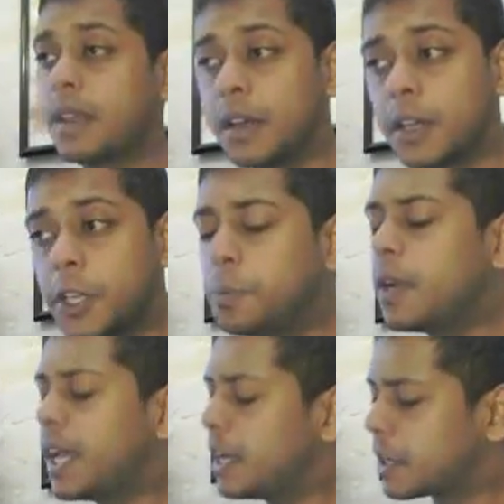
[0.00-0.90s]

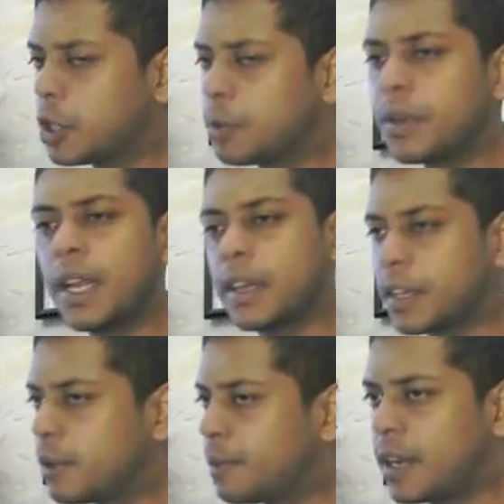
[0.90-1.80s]
Accumulate, accumulate,
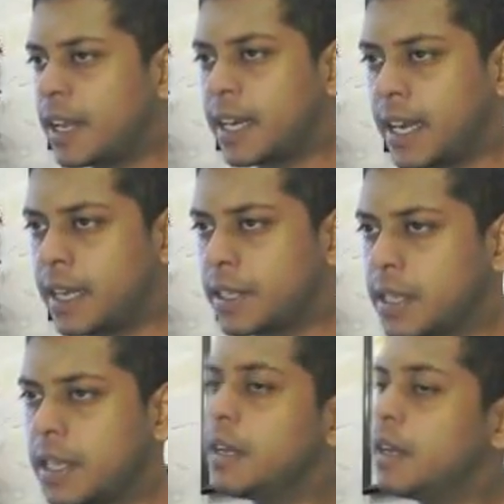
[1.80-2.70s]
accumulate, guys.
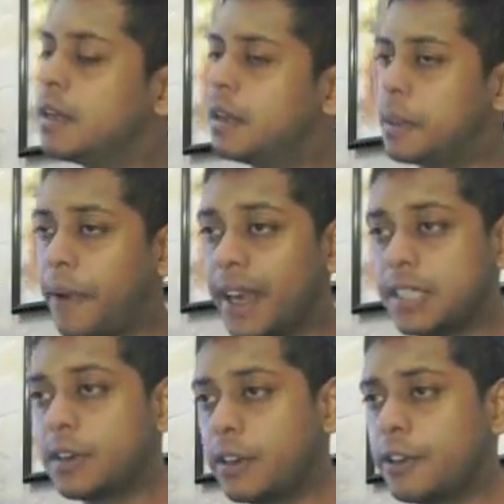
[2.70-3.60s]
The
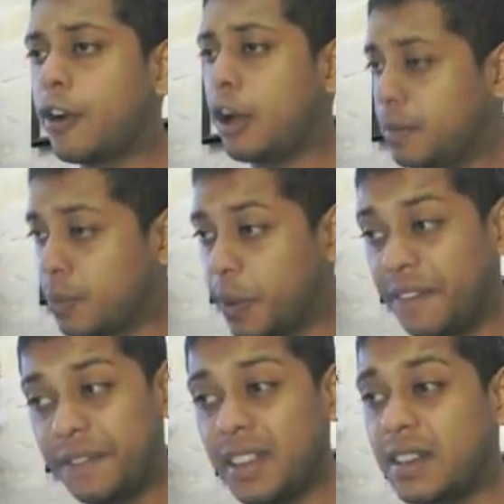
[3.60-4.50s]
price is going to drop.
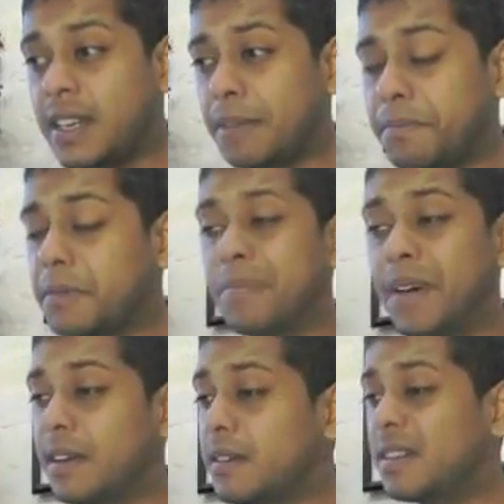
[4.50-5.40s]
Wait for the dip.
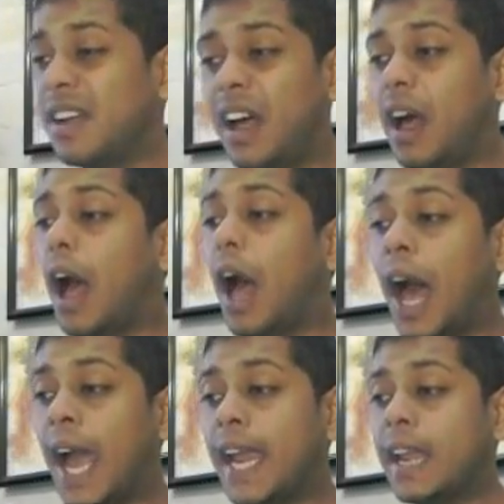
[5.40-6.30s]
But
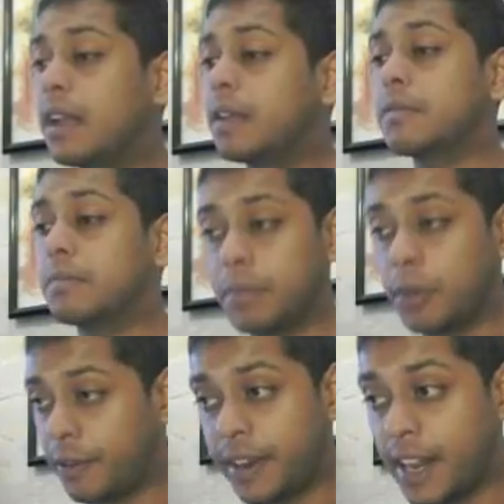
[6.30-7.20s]
I'm
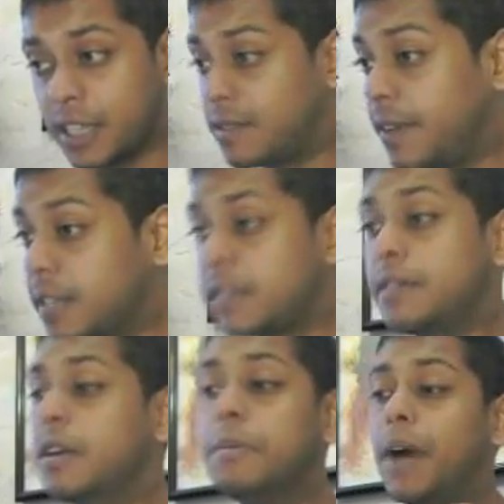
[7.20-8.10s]
not a financial
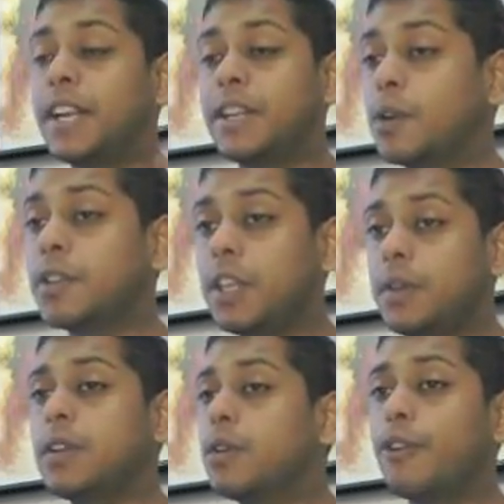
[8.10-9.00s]
advisor, but I don't think
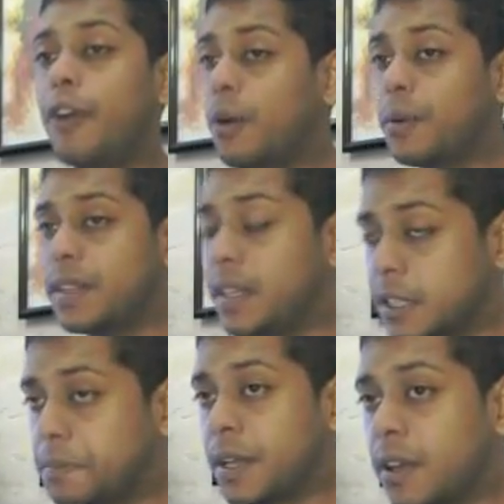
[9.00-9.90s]
you can go wrong with
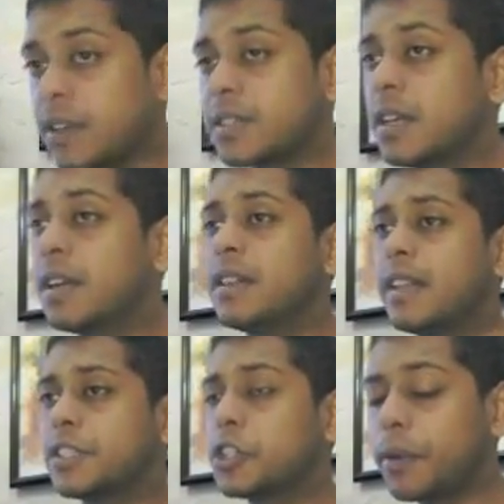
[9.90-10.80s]
these because
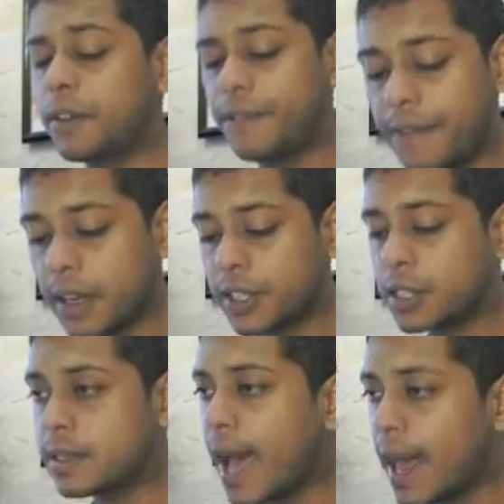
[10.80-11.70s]
there's so much
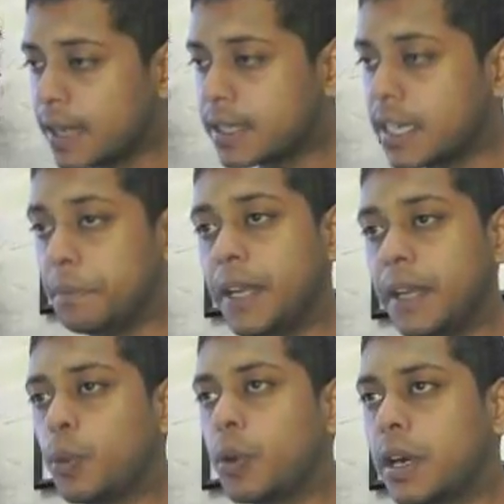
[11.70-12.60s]
functionality
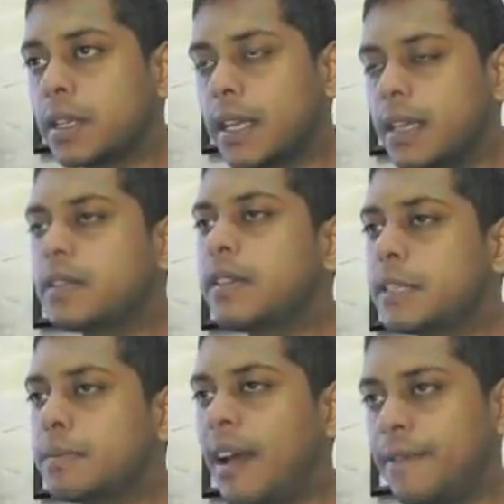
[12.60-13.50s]
being worked into
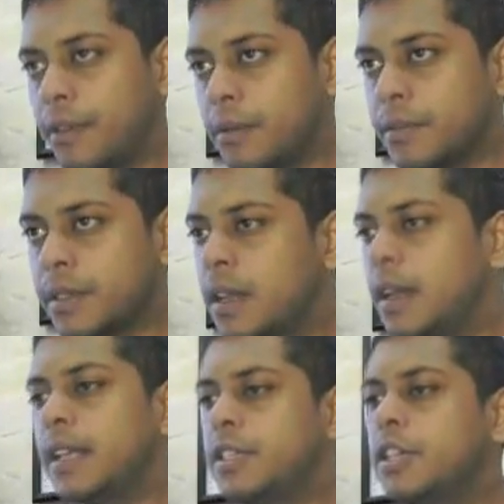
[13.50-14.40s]
these platforms.
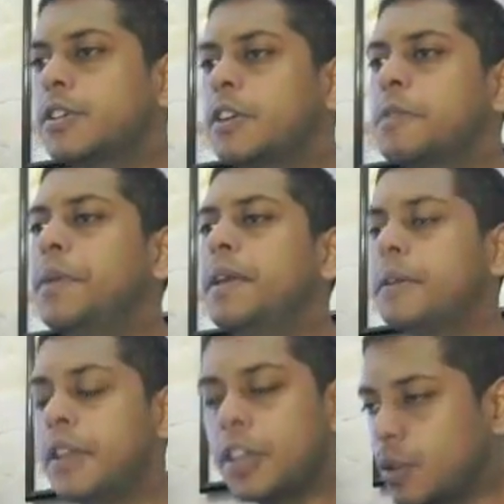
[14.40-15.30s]
It's just going to
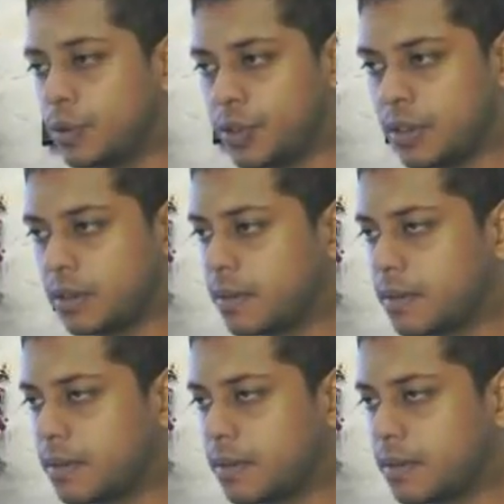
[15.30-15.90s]
be huge.